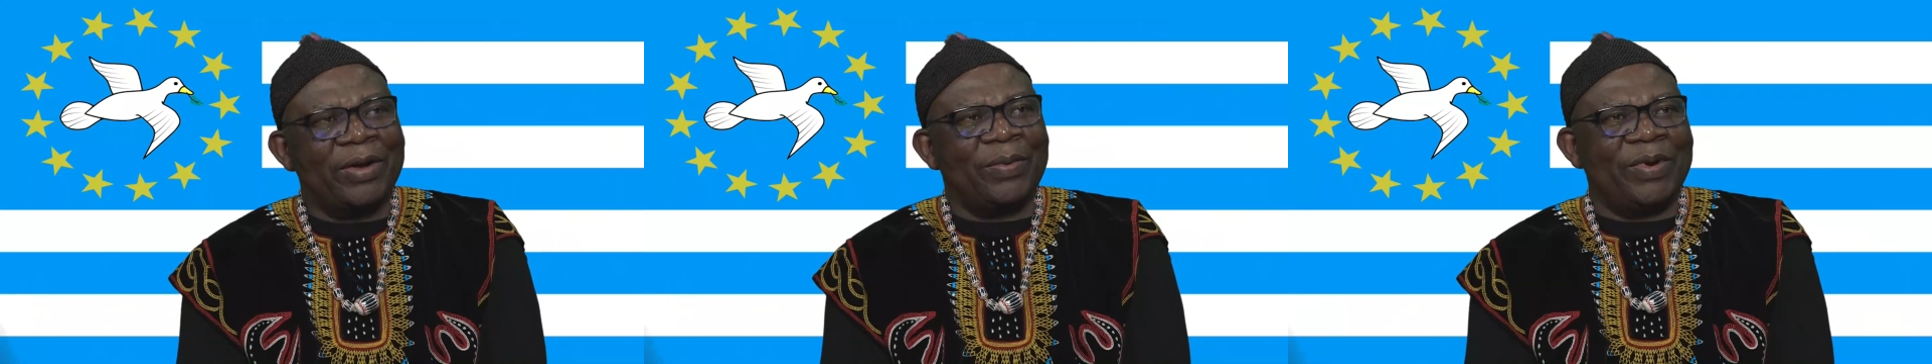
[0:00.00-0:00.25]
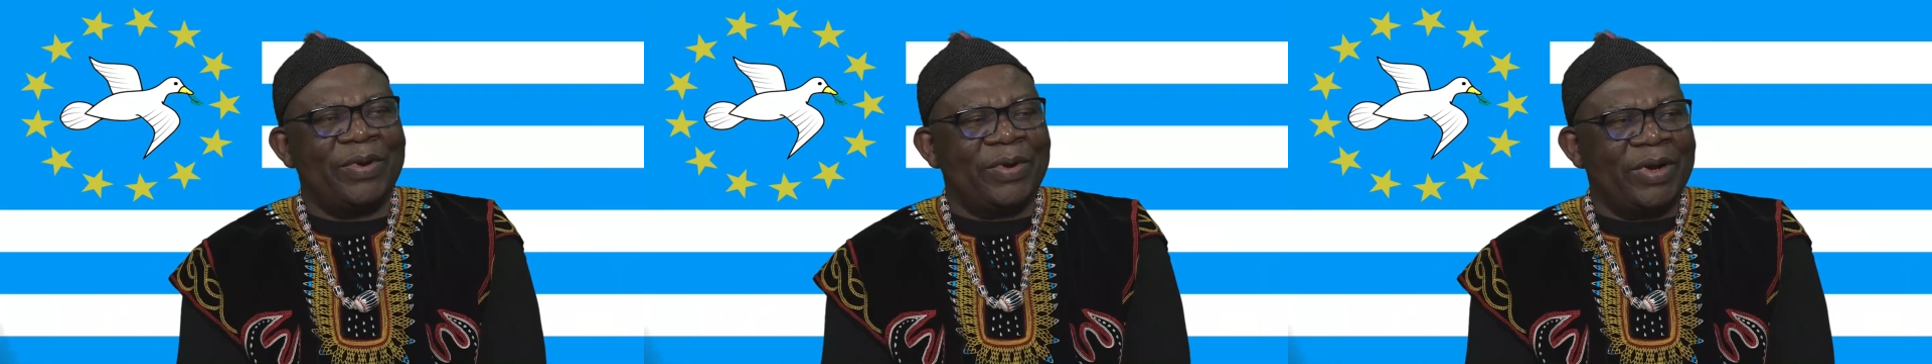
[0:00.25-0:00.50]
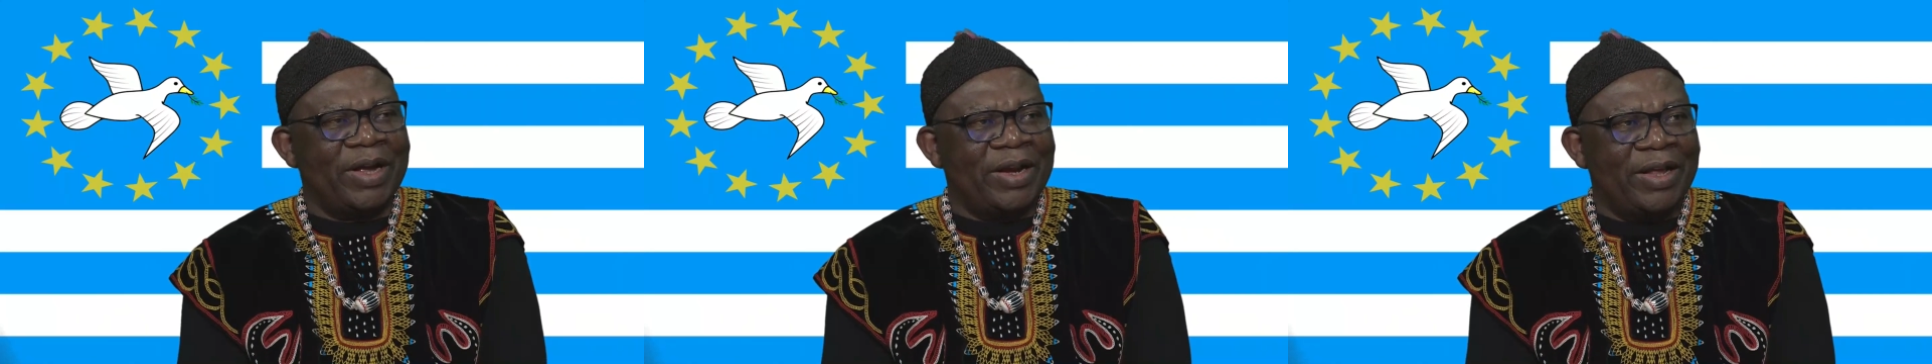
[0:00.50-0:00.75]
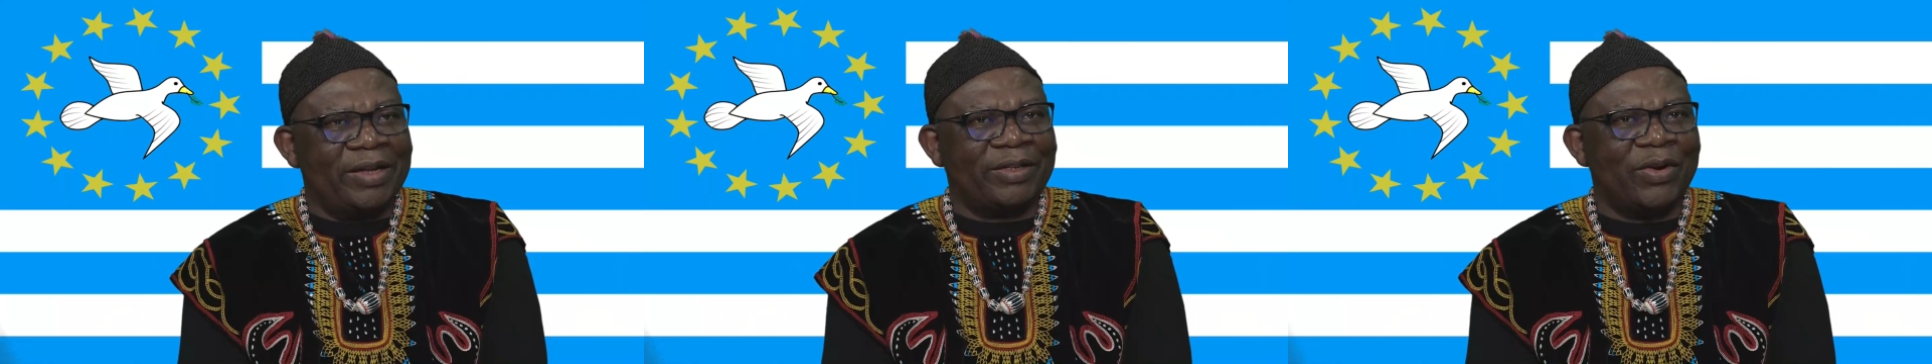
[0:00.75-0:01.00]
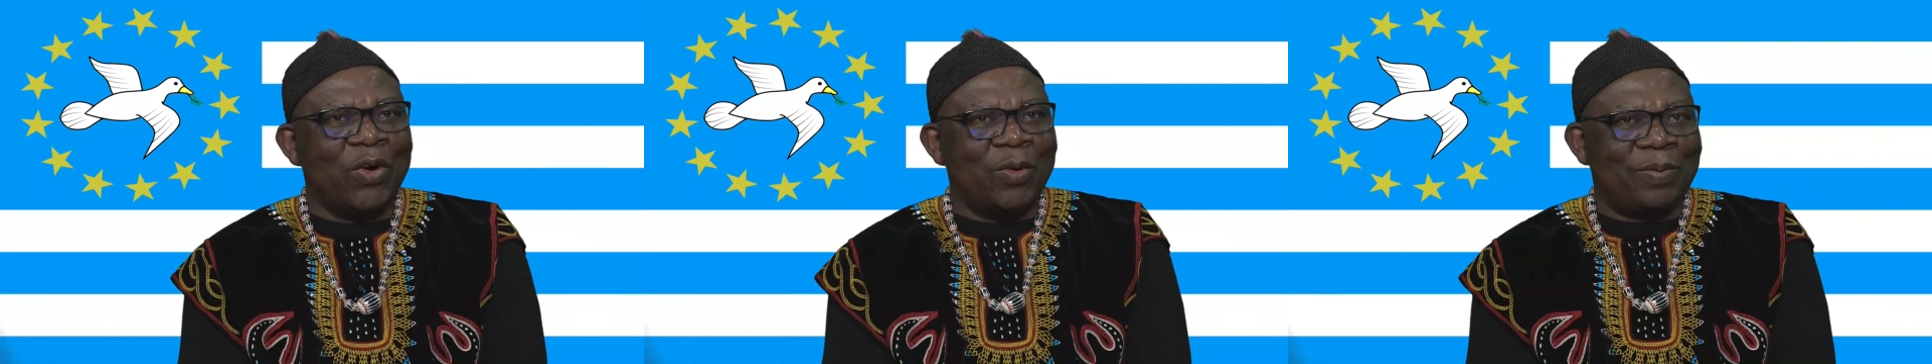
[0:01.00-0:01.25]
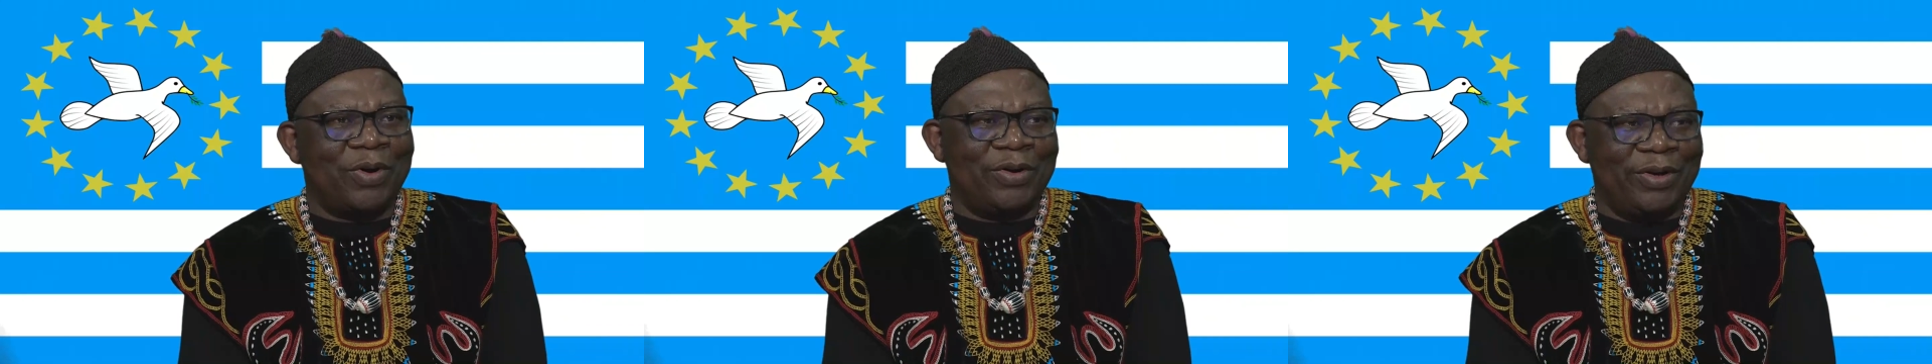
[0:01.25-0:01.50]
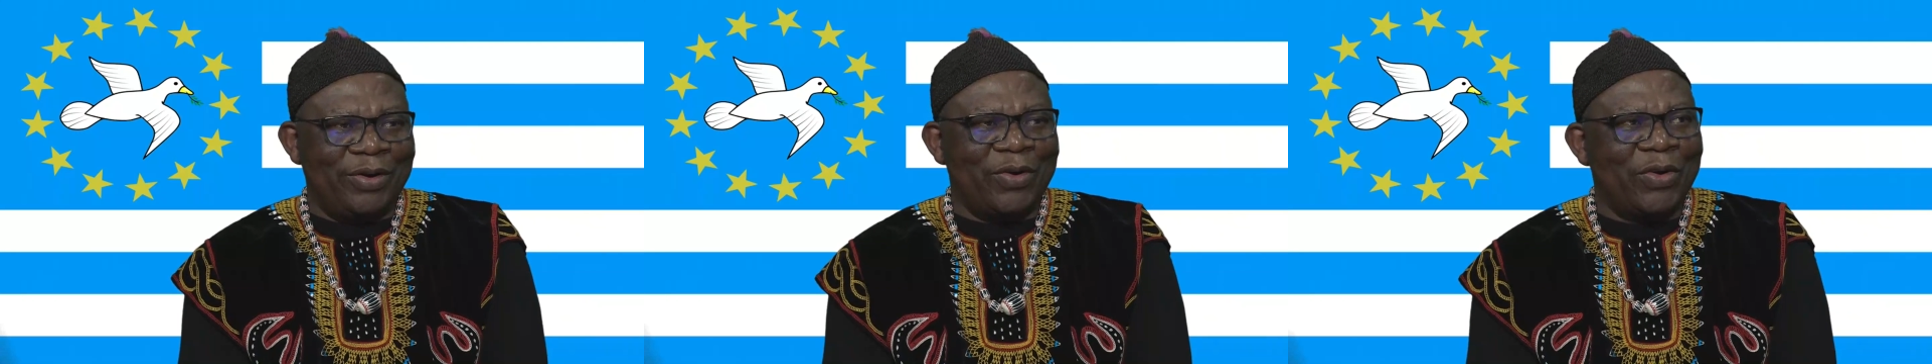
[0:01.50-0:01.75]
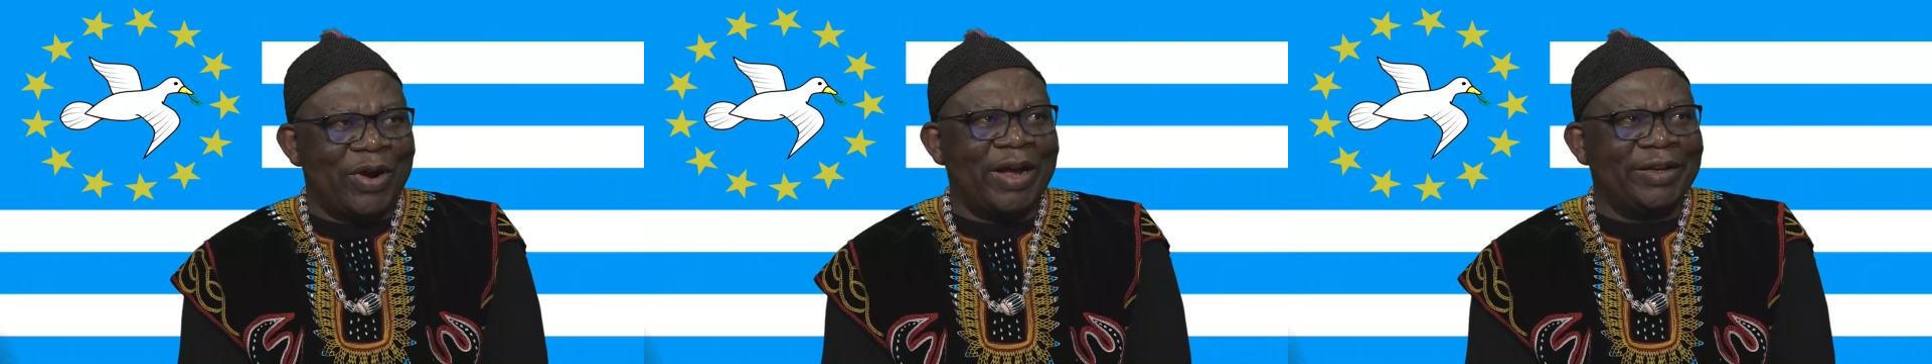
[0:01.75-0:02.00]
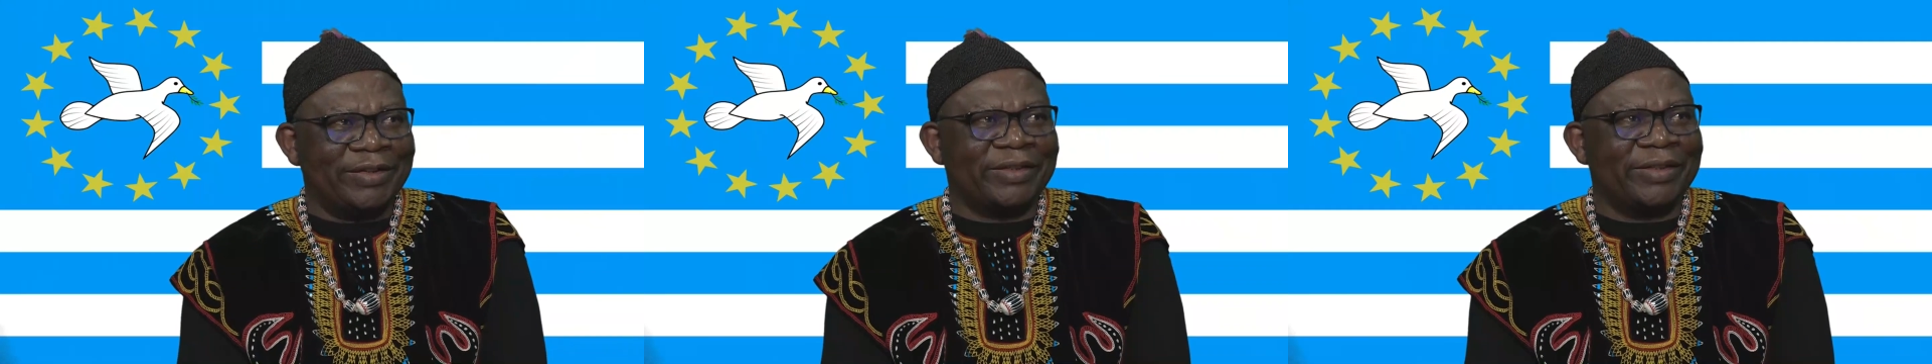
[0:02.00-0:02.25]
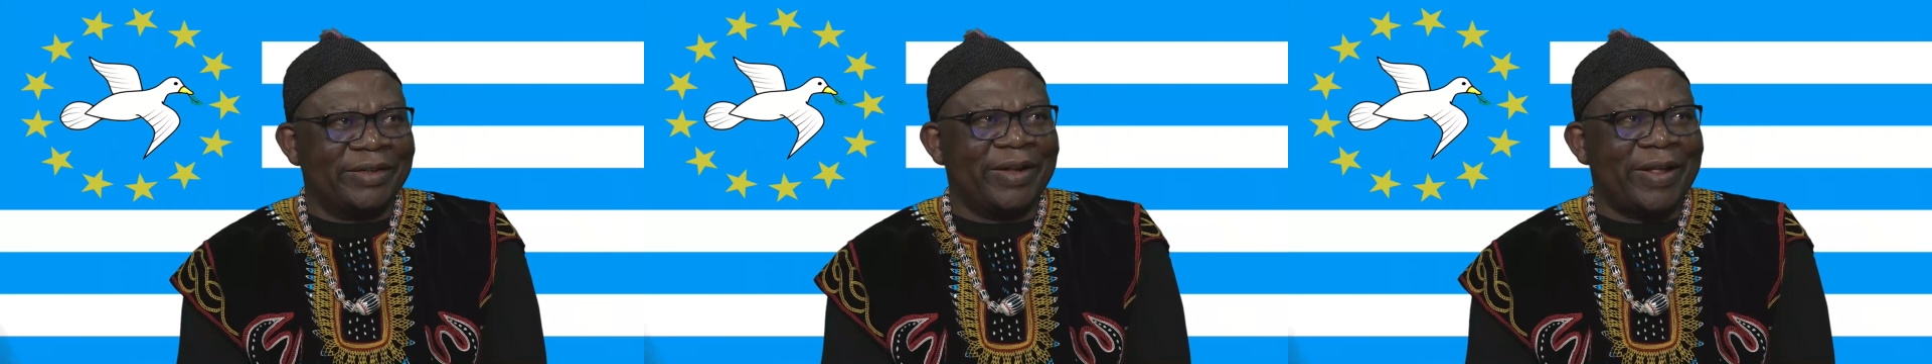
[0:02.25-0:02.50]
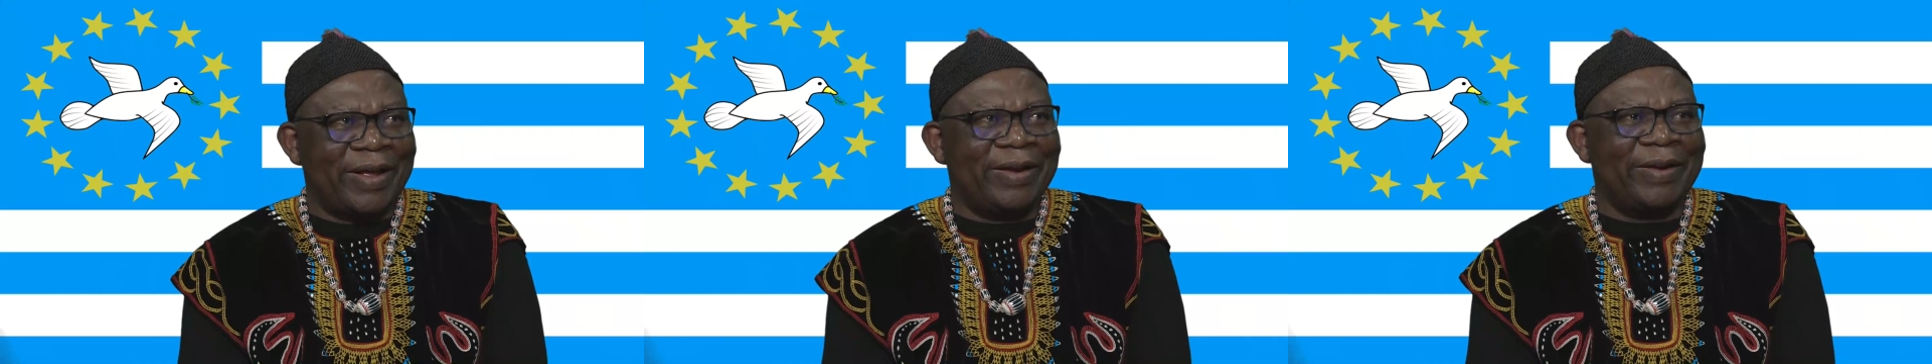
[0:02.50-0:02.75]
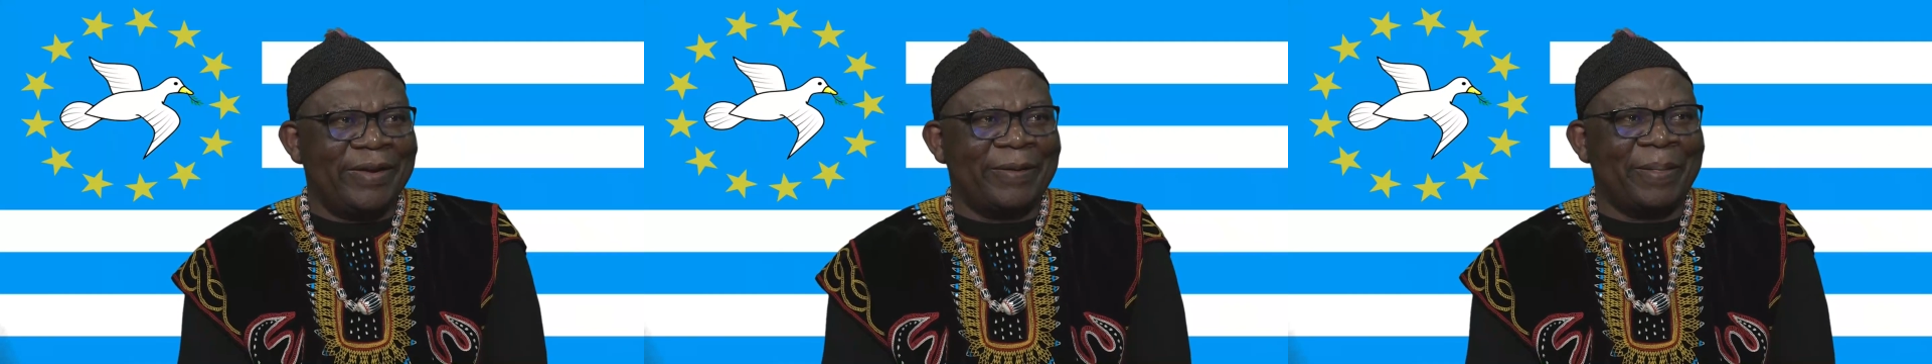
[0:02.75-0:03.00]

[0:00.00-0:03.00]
we know that there's hope on the horizon. And